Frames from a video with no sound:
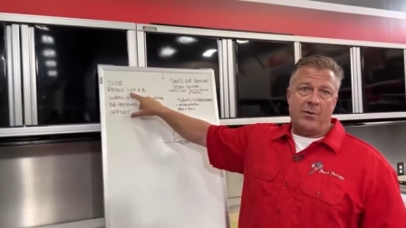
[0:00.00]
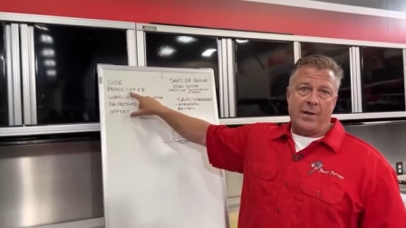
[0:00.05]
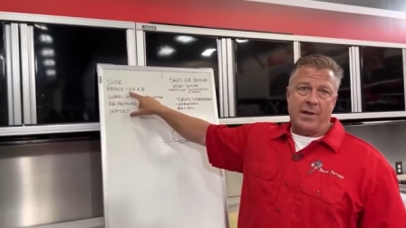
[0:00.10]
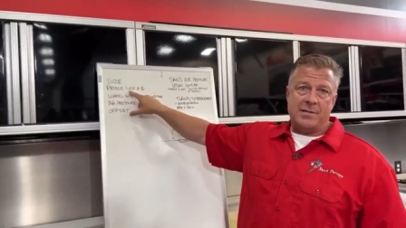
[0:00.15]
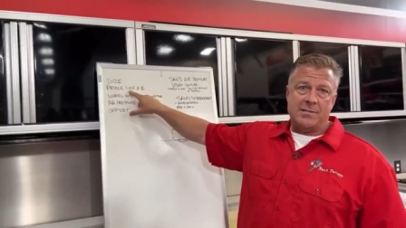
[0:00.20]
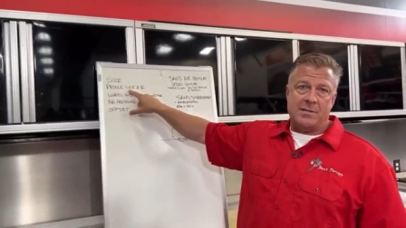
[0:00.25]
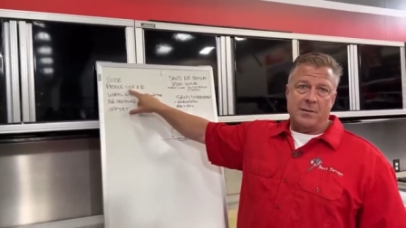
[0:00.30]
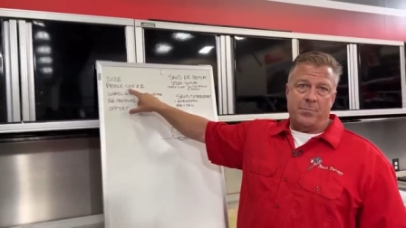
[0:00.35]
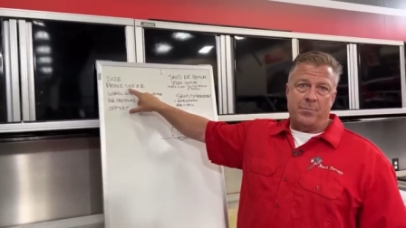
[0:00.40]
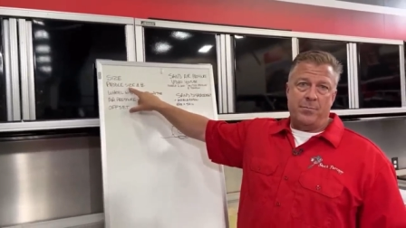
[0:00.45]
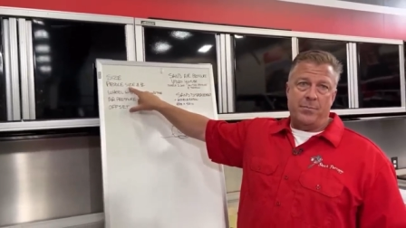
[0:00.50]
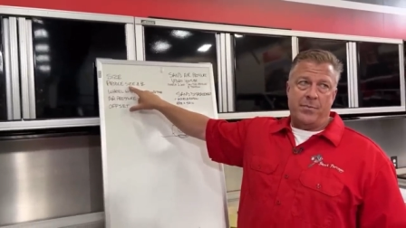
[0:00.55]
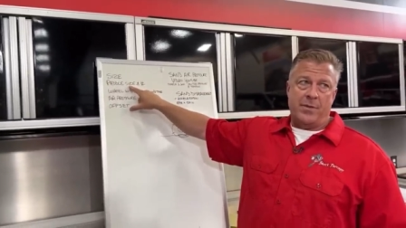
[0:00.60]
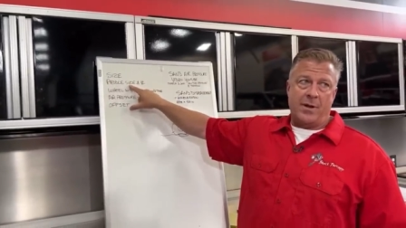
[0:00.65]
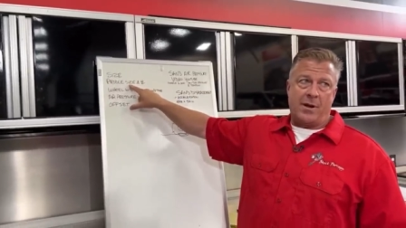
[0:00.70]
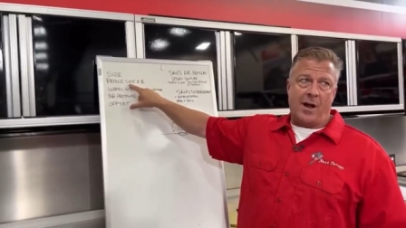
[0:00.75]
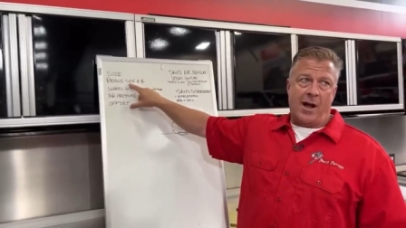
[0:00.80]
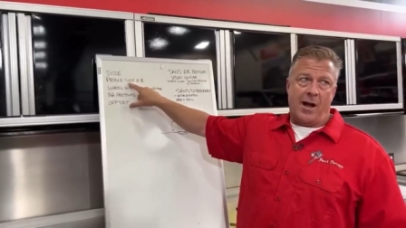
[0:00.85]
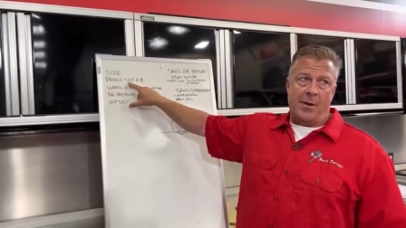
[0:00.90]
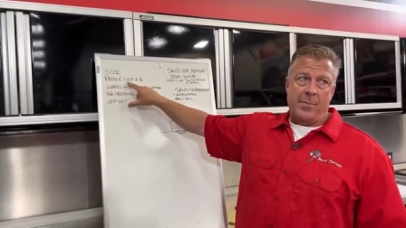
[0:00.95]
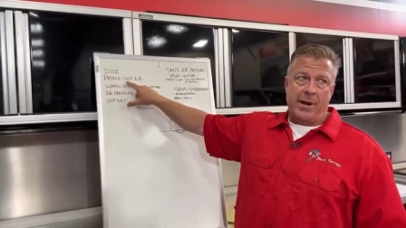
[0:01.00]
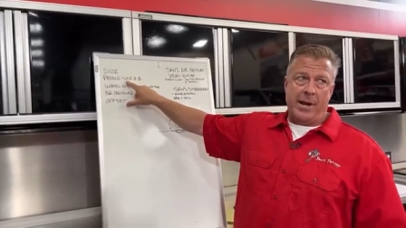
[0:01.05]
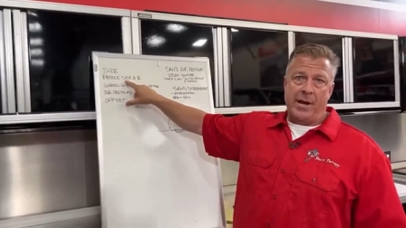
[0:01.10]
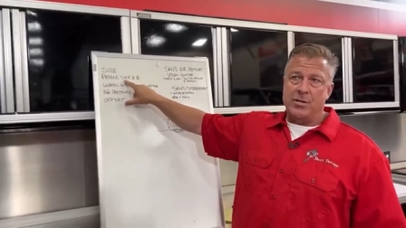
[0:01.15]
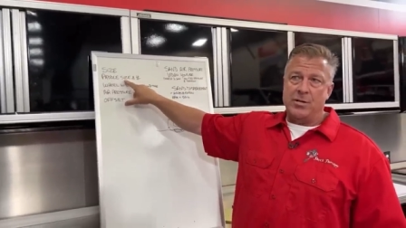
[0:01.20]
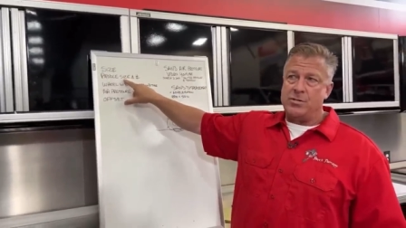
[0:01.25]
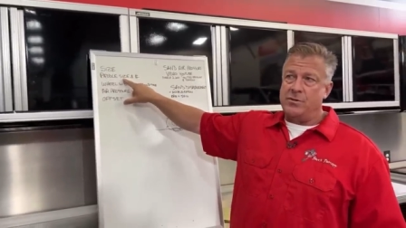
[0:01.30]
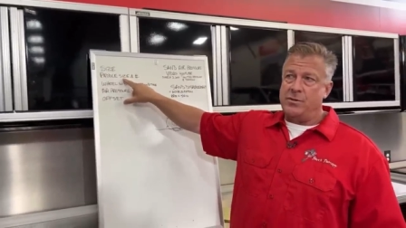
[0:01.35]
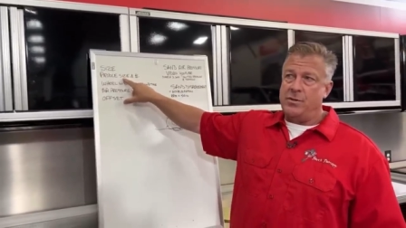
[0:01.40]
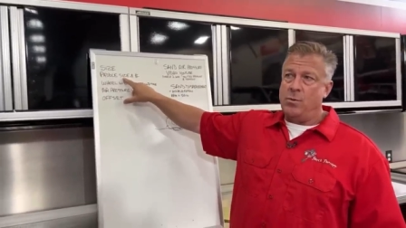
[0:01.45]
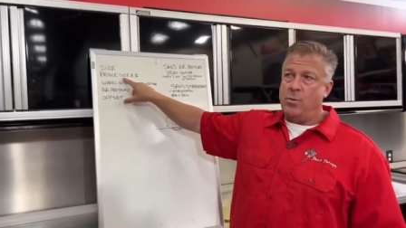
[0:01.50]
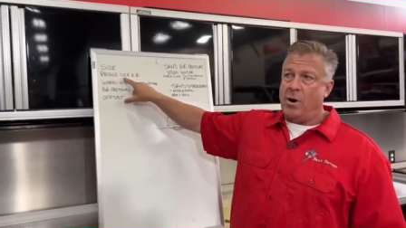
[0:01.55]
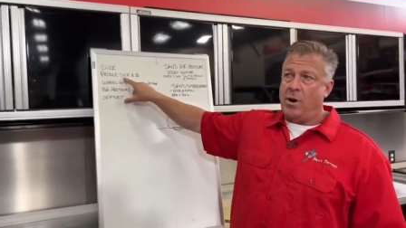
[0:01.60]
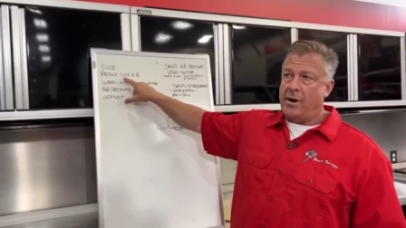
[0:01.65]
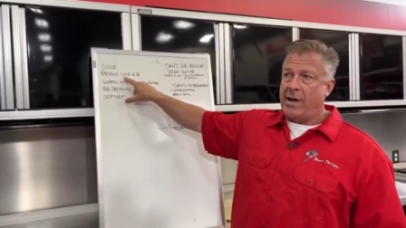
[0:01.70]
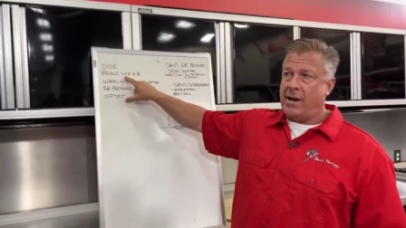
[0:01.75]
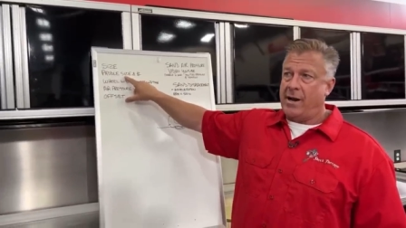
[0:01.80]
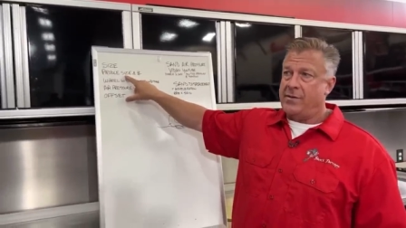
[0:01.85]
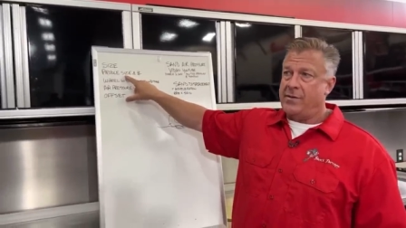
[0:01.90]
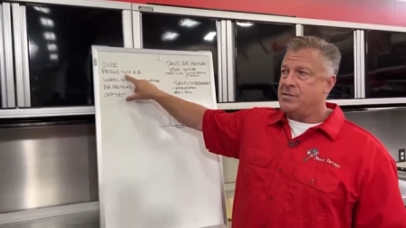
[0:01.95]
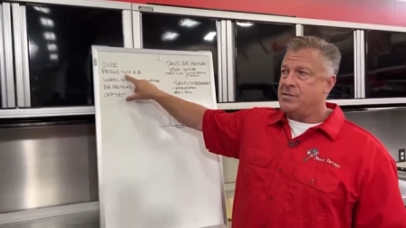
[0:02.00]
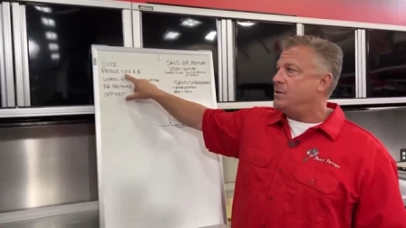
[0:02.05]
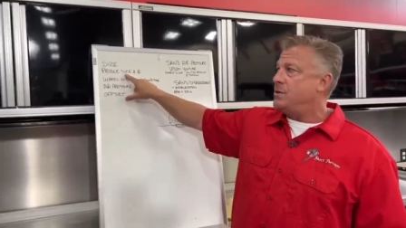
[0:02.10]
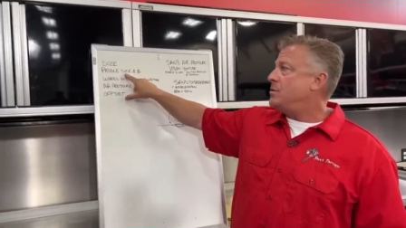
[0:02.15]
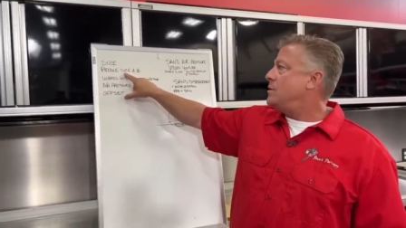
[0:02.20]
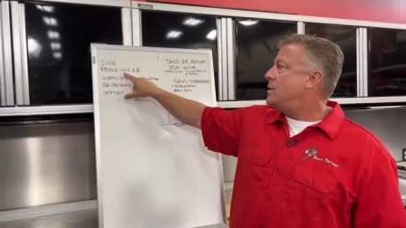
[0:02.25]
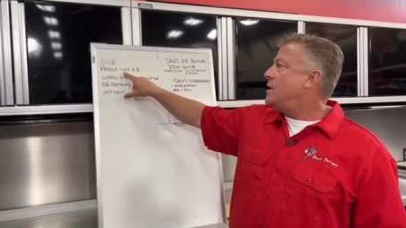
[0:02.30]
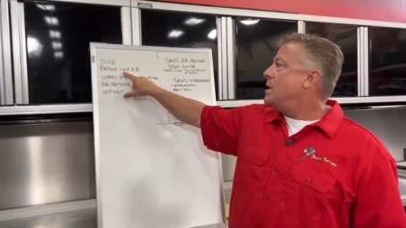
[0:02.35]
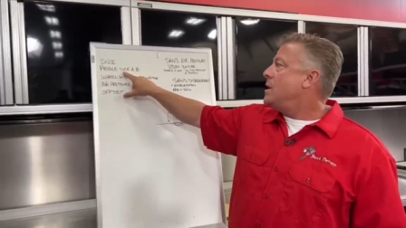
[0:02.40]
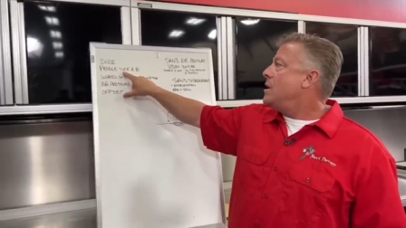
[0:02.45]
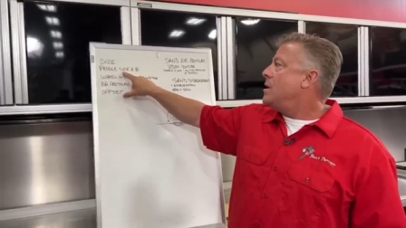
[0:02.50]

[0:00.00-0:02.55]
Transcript: That's the combination you want out of the two.